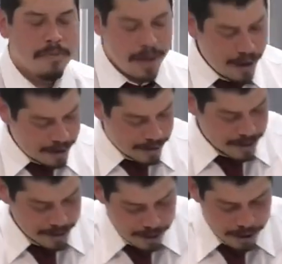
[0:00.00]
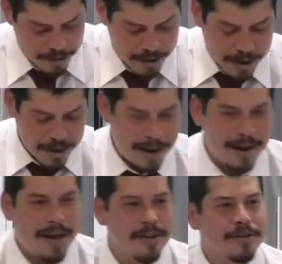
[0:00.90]
Man, you know? And, uh,
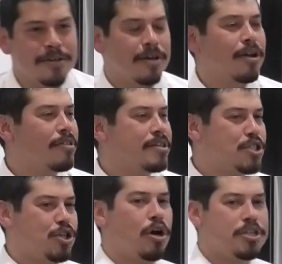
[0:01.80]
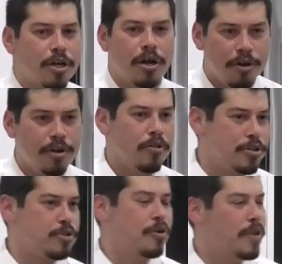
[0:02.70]
and you, you, you, know, this church, I know you know the
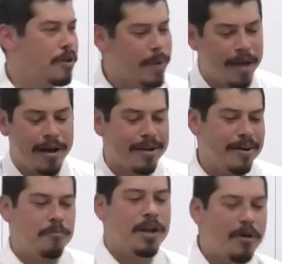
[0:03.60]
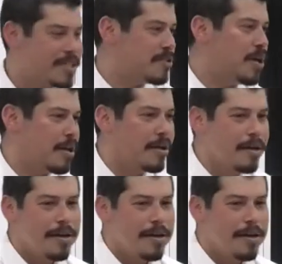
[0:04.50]
truth, and you're being like, uh, we know this already.